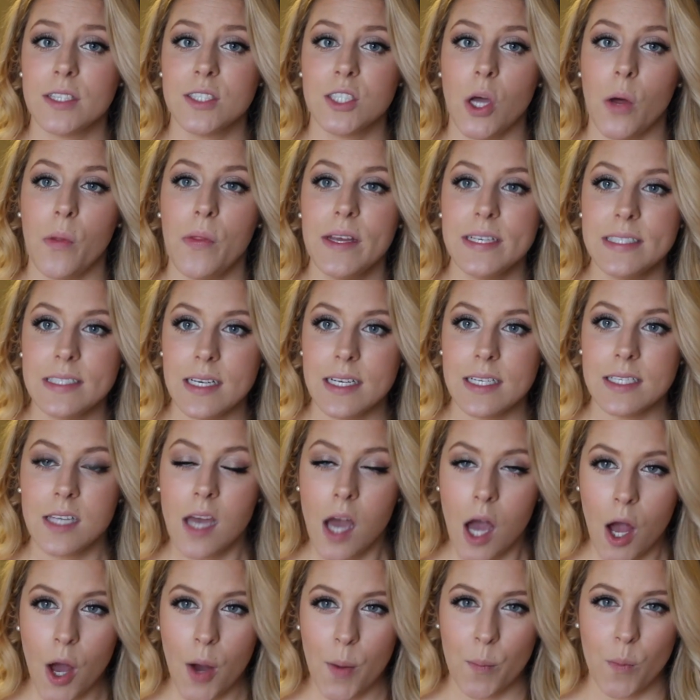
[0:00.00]
So this is
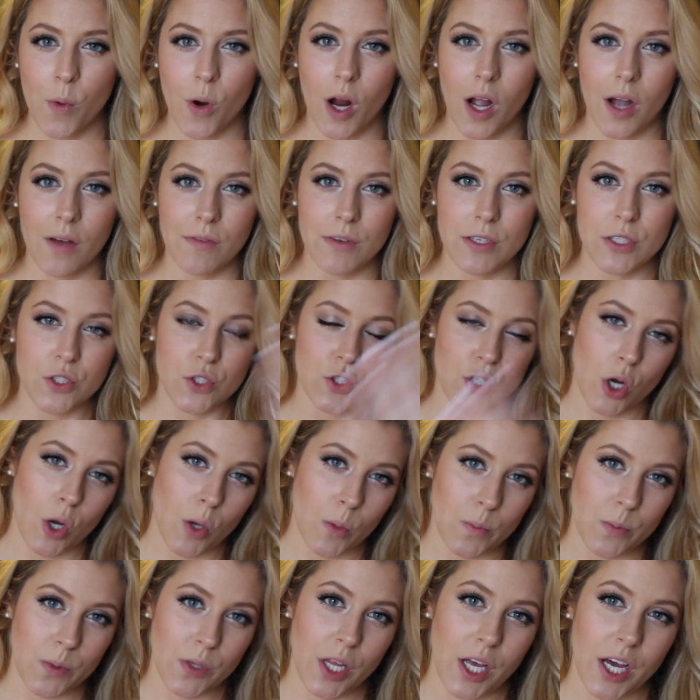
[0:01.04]
more of a
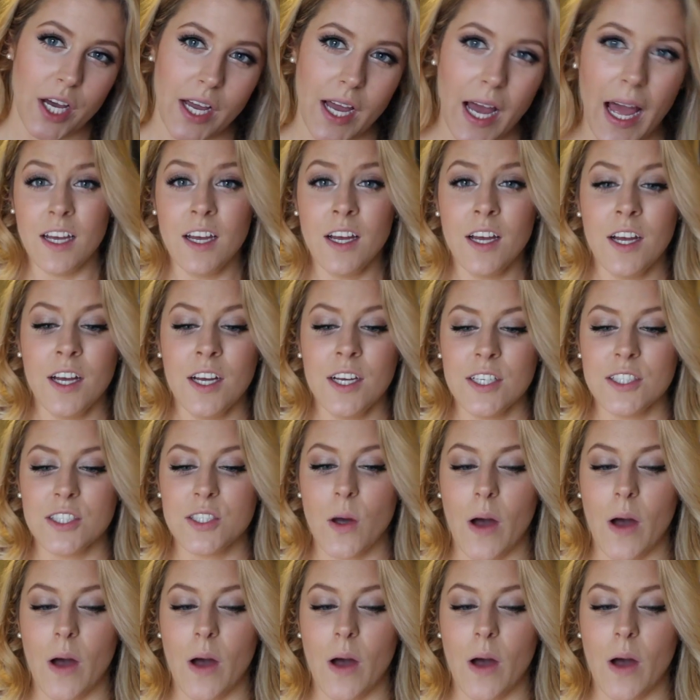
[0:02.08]
strobe look.